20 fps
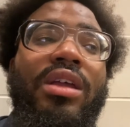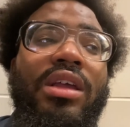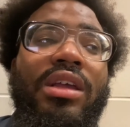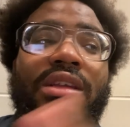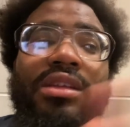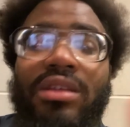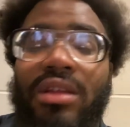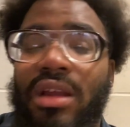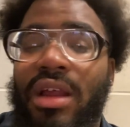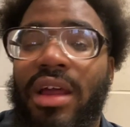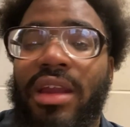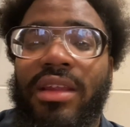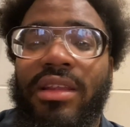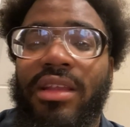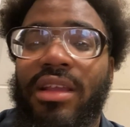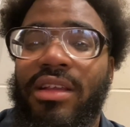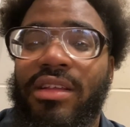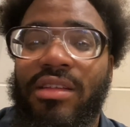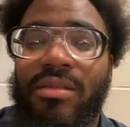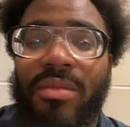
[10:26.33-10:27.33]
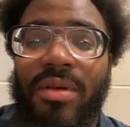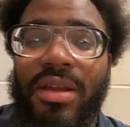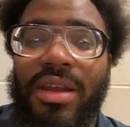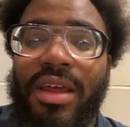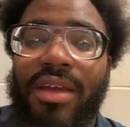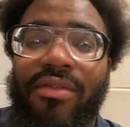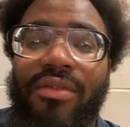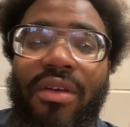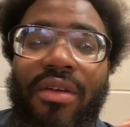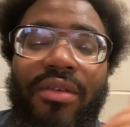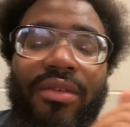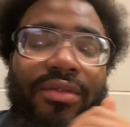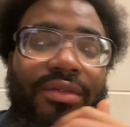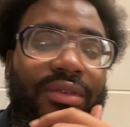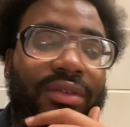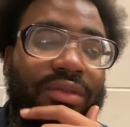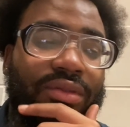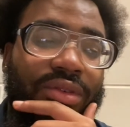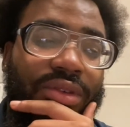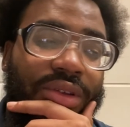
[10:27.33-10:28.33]
It's a lot of things in my life I
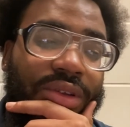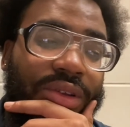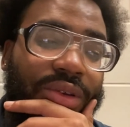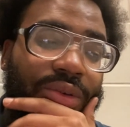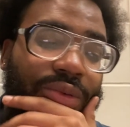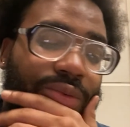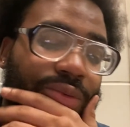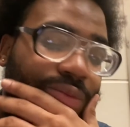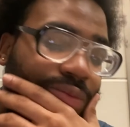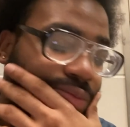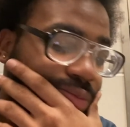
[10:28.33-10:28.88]
refuse to do,